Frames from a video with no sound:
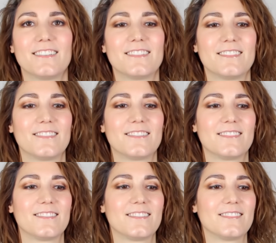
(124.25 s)

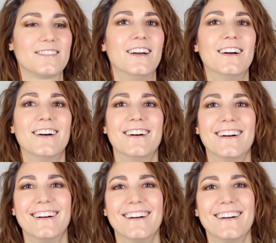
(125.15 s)

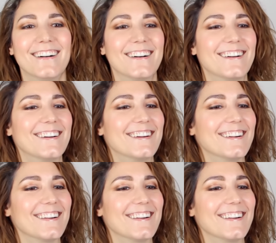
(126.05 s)
The person shown says nothing.